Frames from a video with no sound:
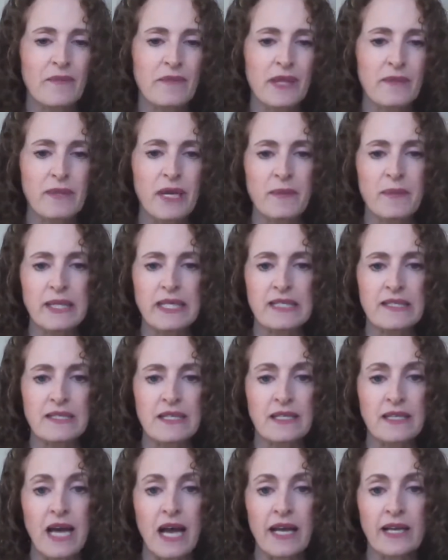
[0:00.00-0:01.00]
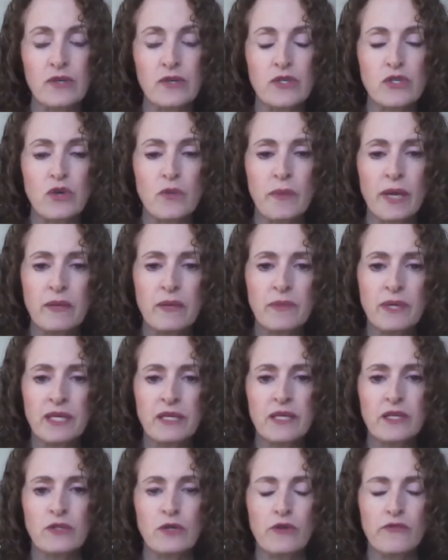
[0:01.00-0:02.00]
They may be in denial. So
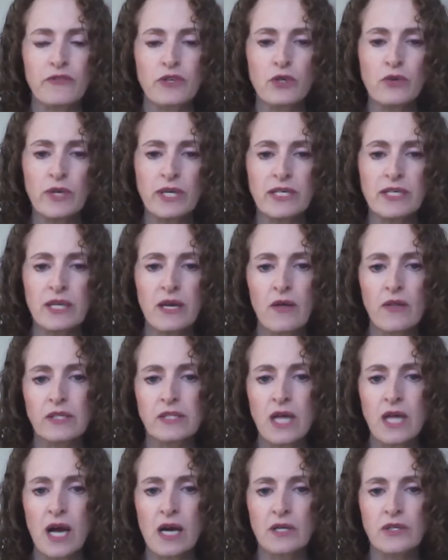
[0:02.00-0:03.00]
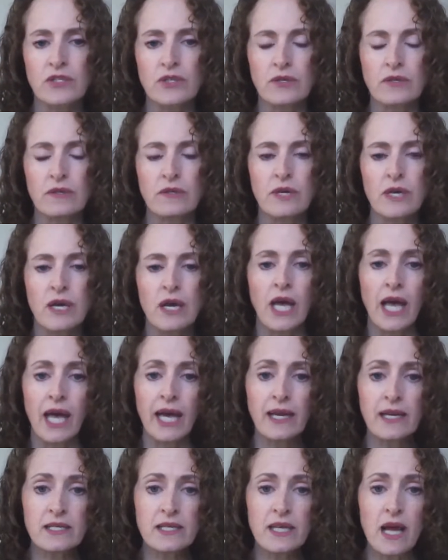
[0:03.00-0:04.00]
maybe, if you can tell the doctor
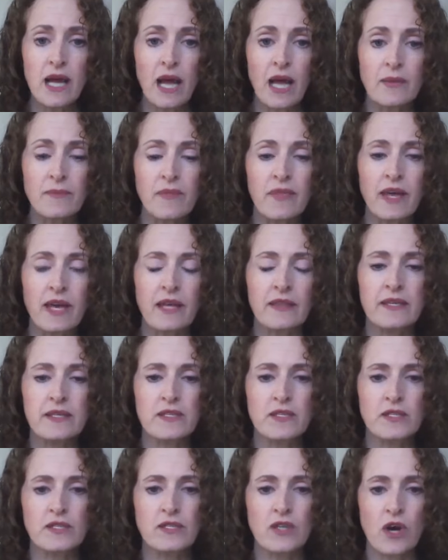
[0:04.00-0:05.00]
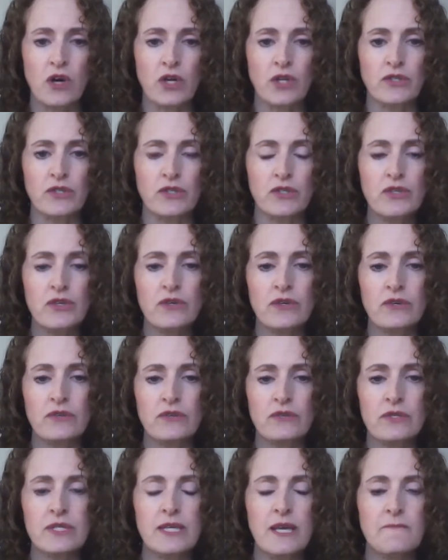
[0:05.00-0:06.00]
ahead of time that this is our
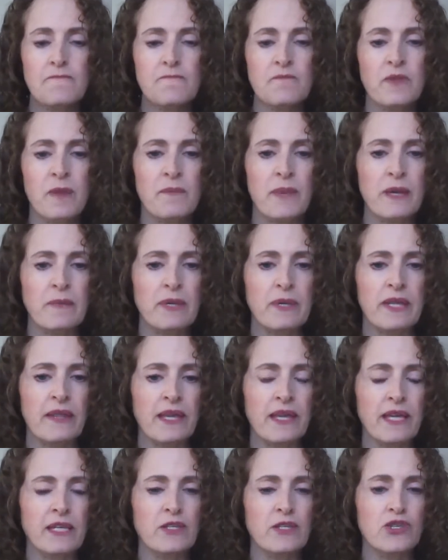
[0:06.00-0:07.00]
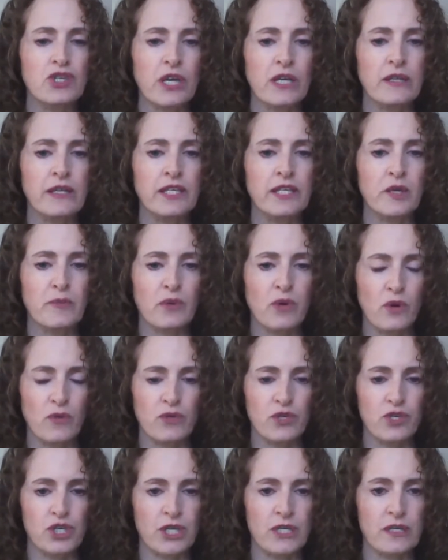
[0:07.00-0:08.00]
concerns, maybe they can gently
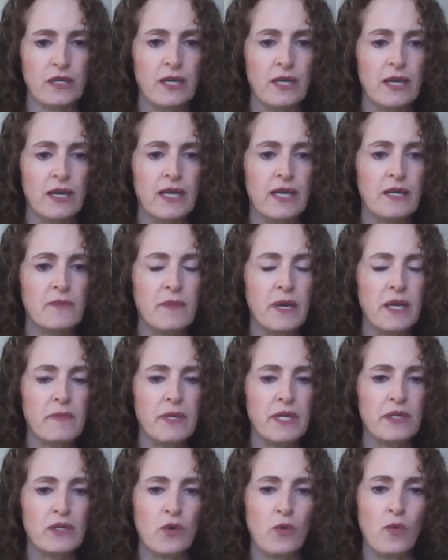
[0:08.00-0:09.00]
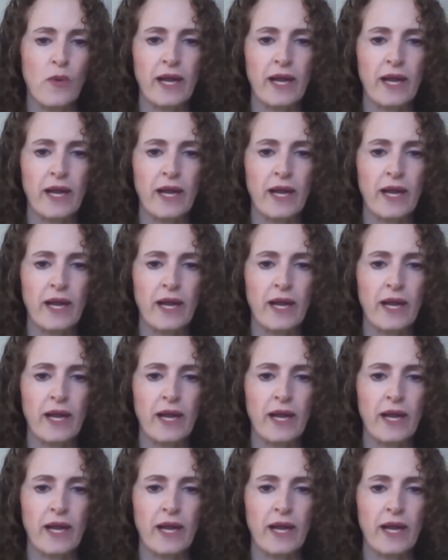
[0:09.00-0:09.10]
approach it, and maybe in a